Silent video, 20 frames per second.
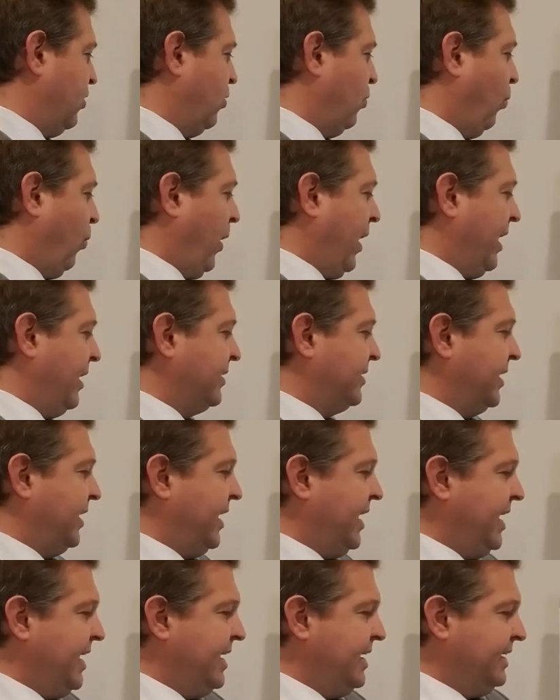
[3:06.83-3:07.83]
where did
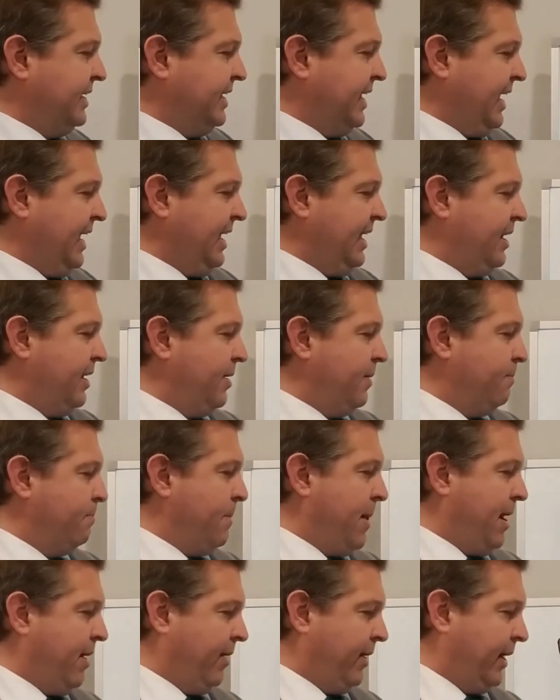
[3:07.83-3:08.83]
he get
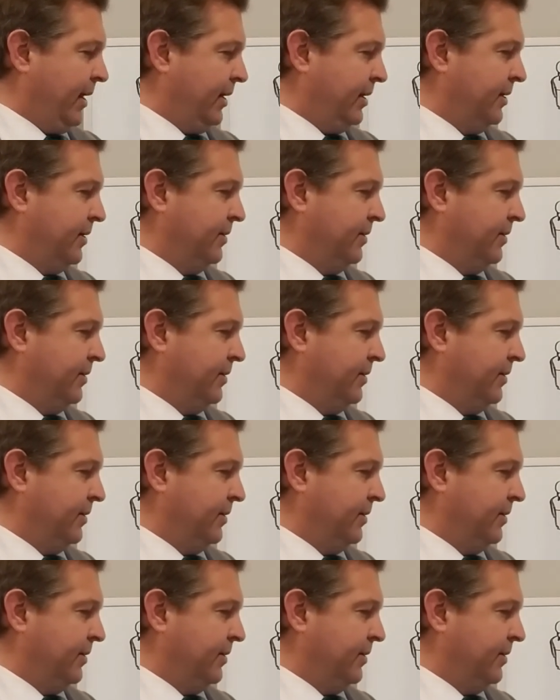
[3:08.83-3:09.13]
married?